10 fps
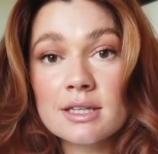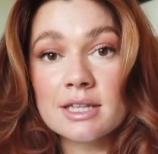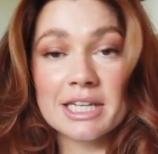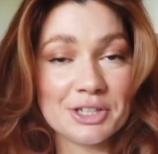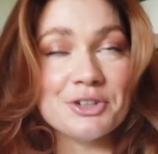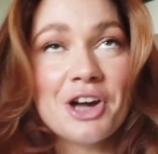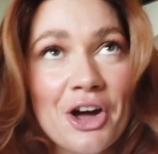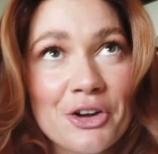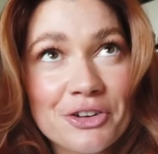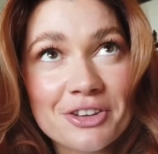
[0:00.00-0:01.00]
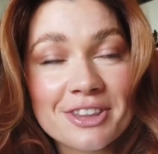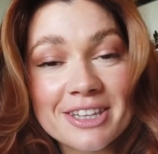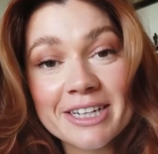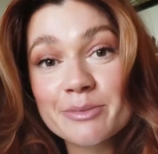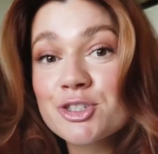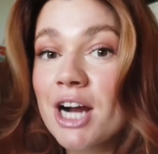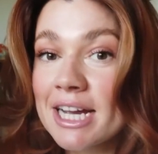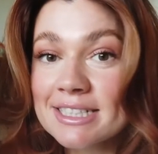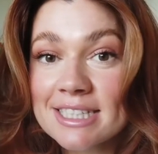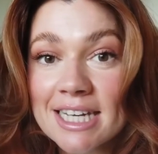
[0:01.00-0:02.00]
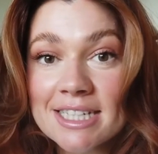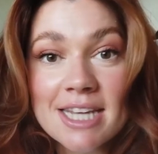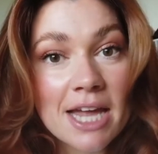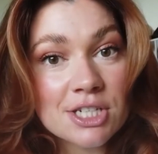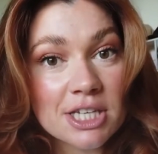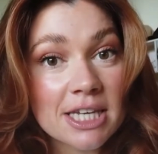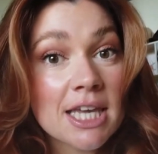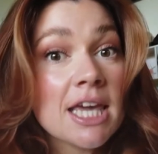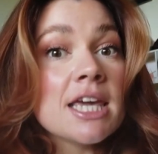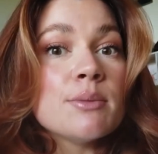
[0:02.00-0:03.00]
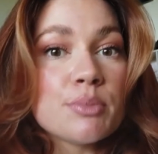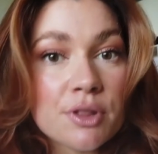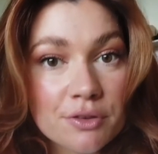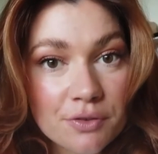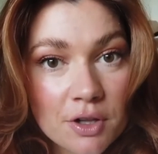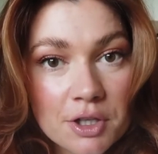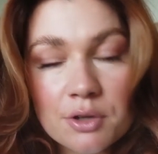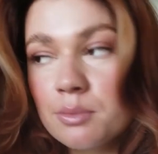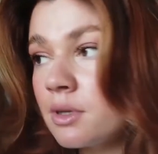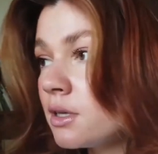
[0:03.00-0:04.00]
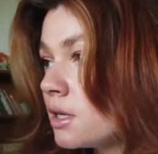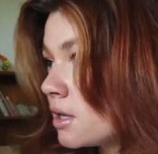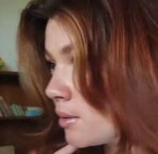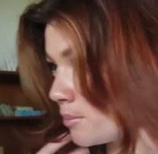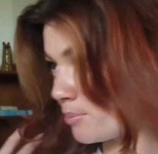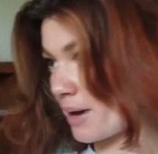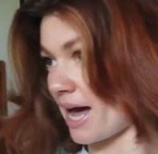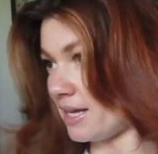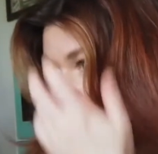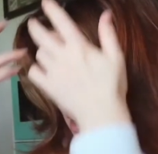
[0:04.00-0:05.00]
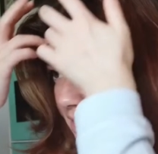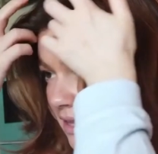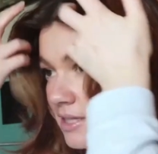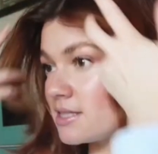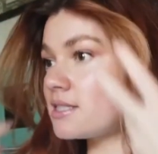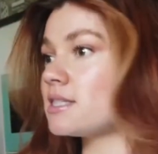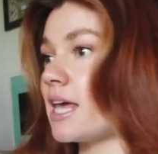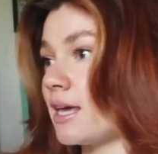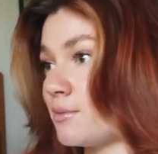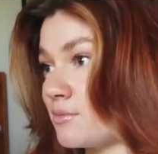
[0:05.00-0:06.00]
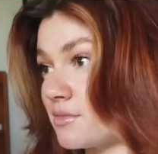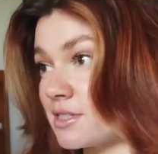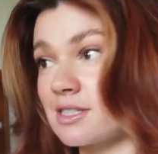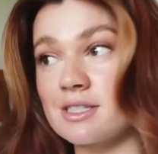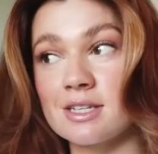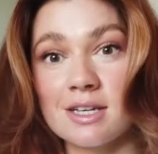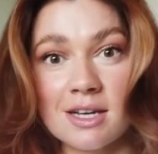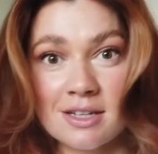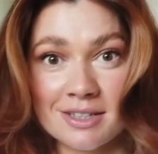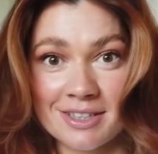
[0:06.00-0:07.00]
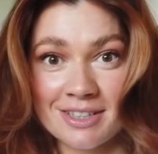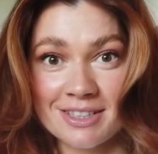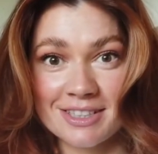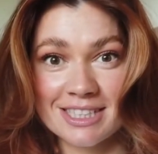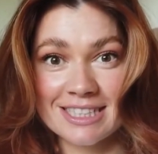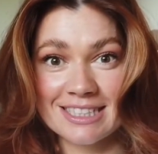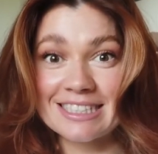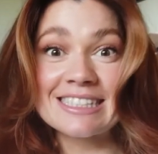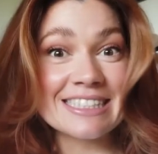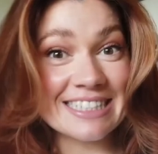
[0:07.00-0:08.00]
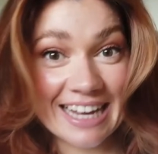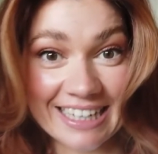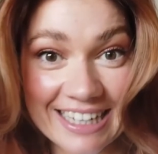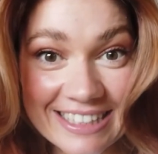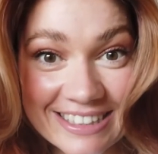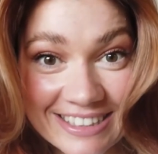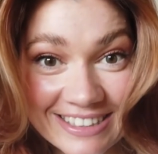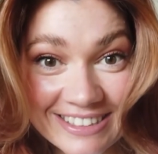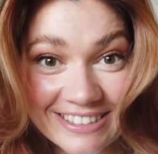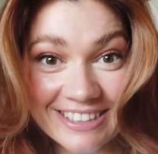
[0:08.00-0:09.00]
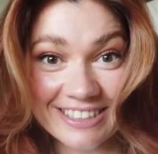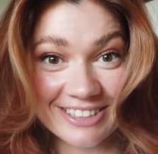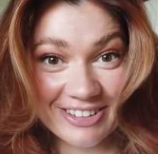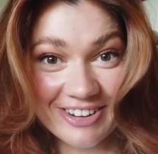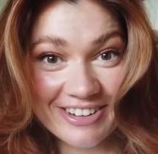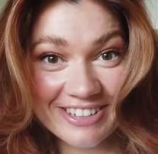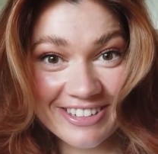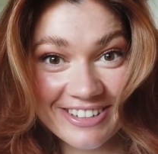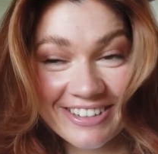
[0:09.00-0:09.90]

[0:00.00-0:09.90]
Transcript: then you know that I'm trying to get it to actually keep the volume. But this seems stunning, does it not?